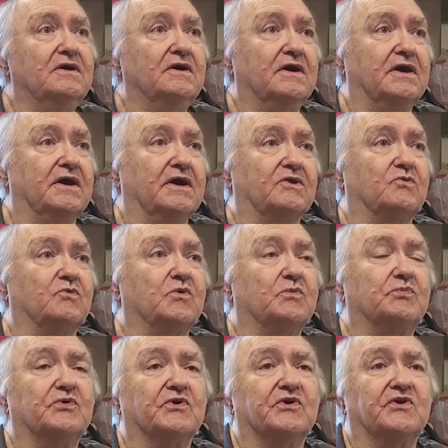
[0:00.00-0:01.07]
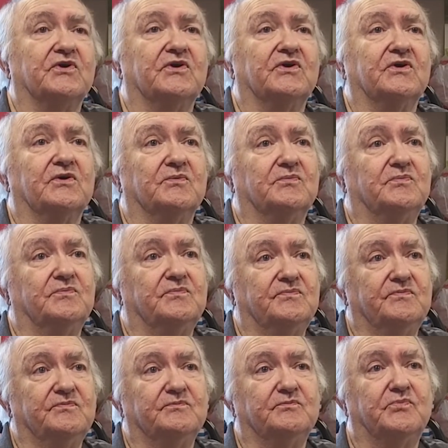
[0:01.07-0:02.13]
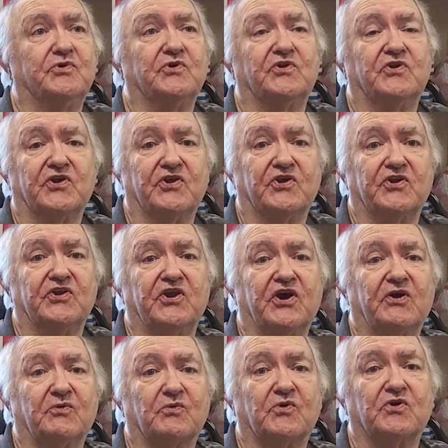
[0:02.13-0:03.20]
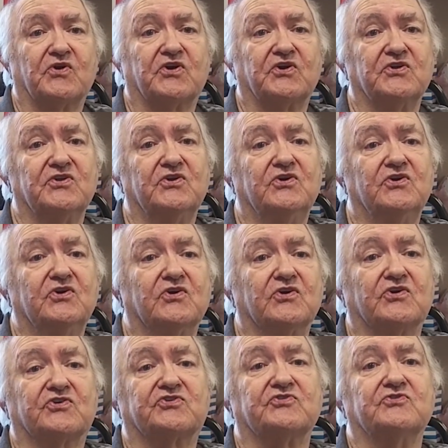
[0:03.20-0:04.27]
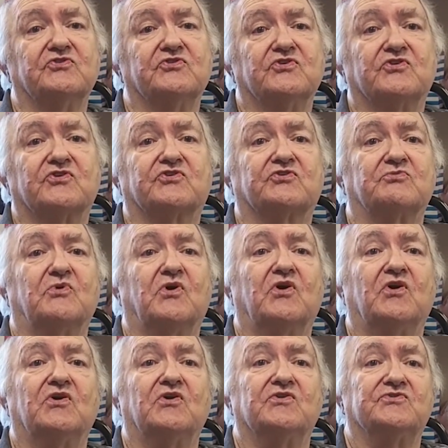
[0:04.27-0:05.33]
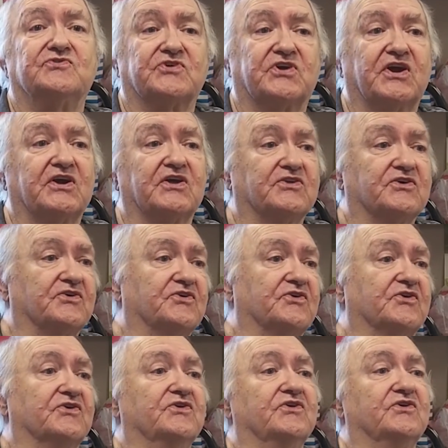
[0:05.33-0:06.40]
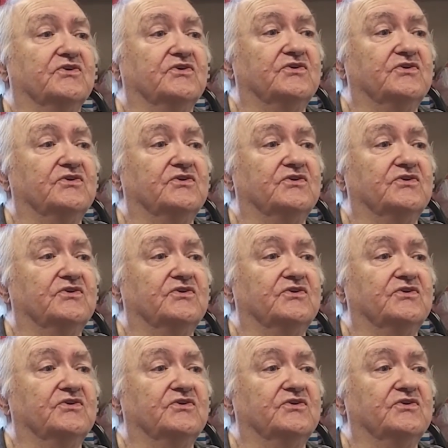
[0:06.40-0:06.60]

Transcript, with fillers: and we put a put in a network and hooked hooked them all together and.